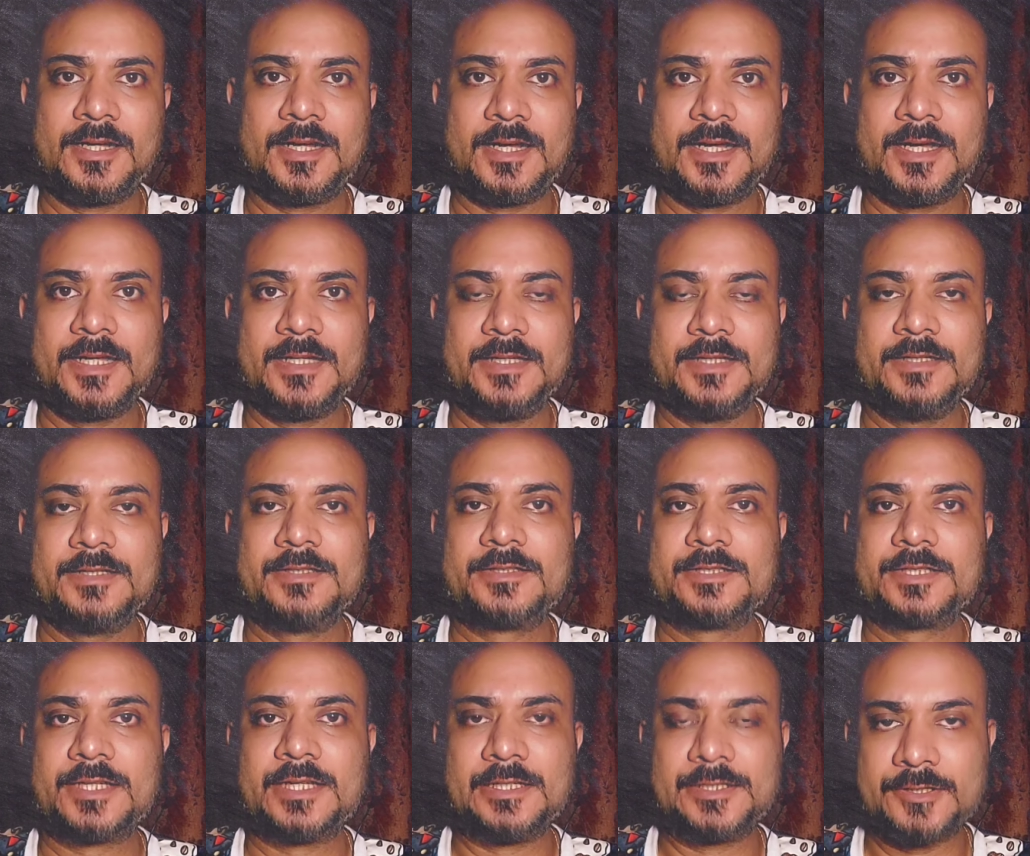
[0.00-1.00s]
I
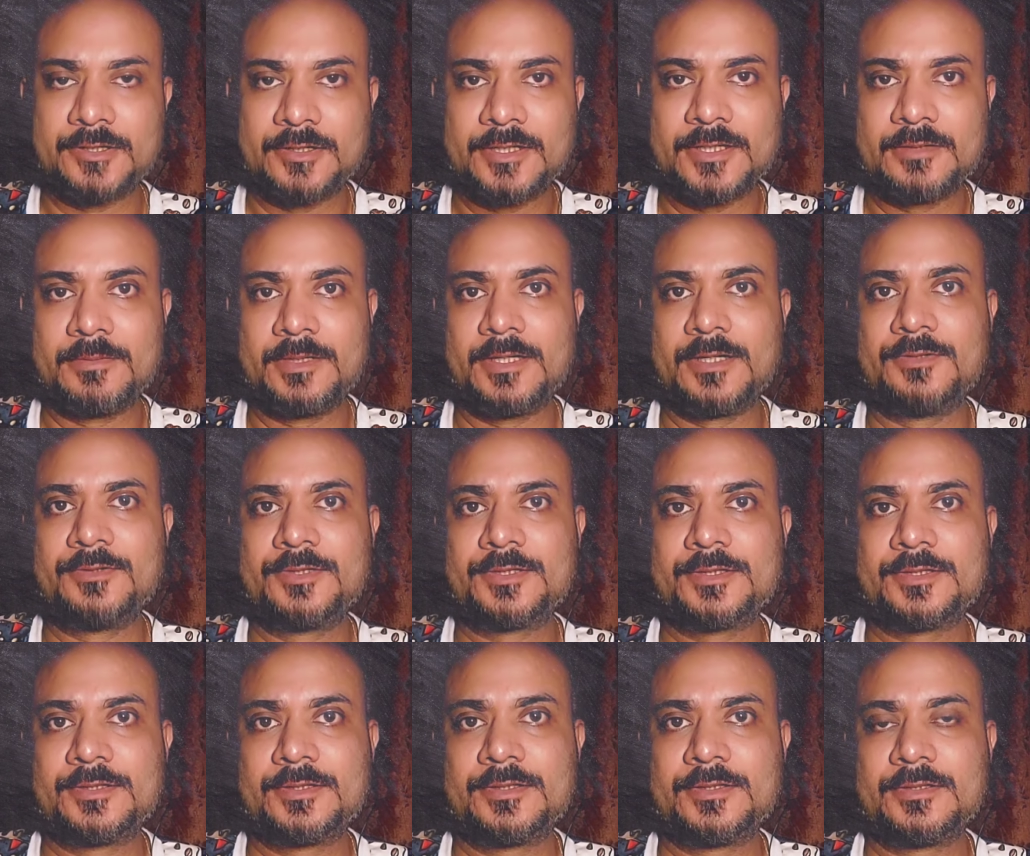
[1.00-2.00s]
shall talk about
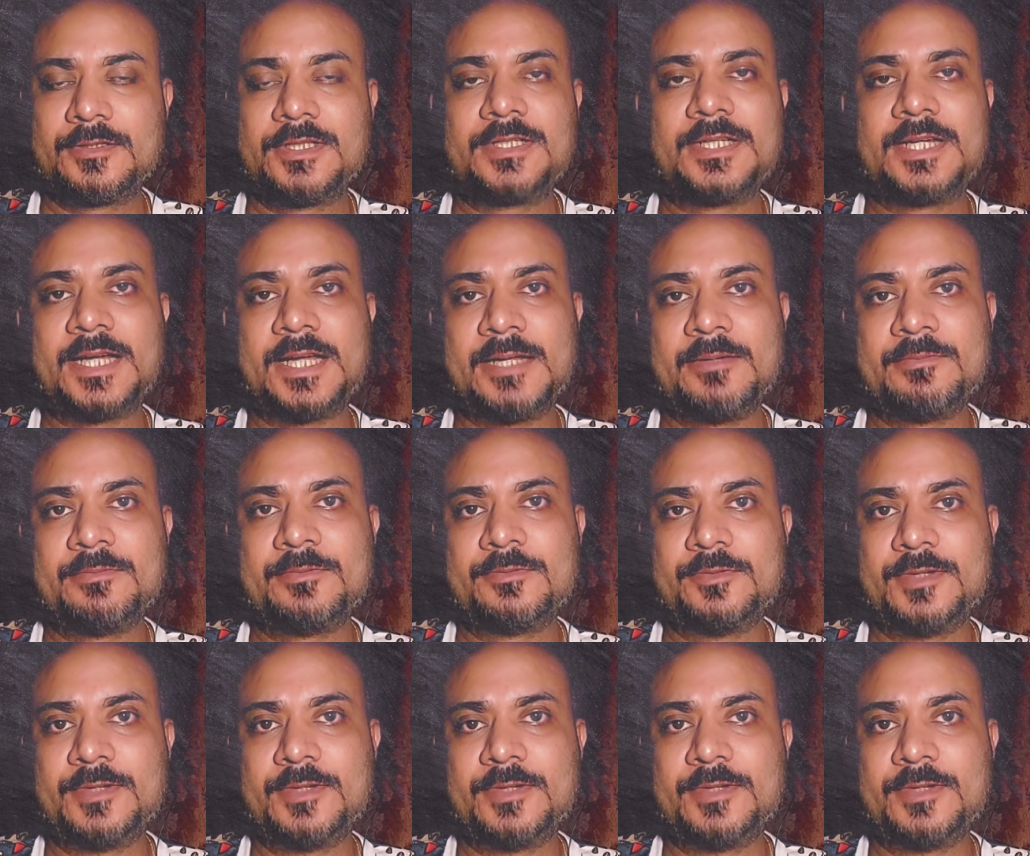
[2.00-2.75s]
the time